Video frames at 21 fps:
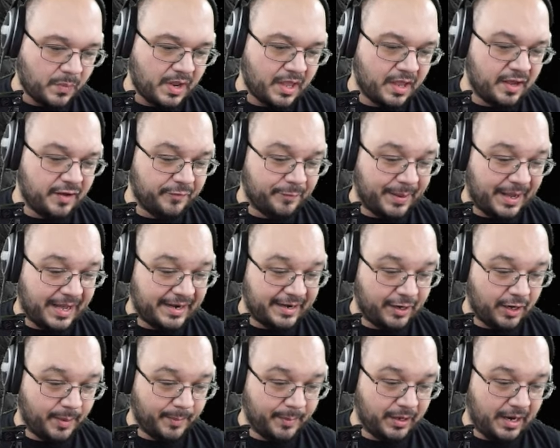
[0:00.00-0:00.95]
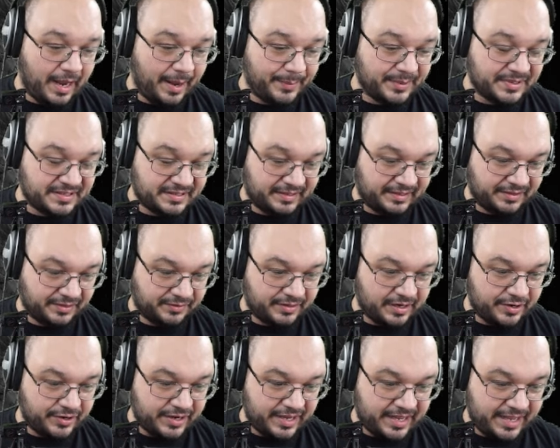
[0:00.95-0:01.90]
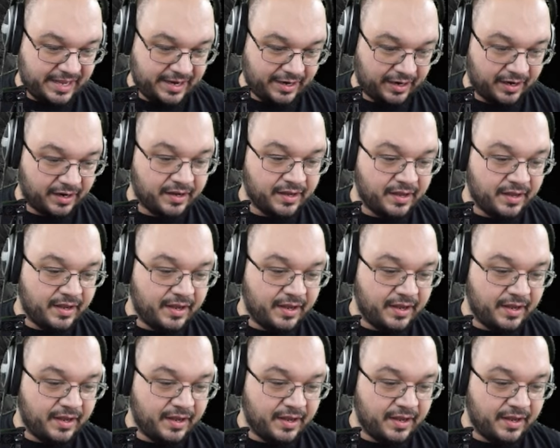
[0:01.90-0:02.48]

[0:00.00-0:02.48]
of body armor, I would select the rarity here.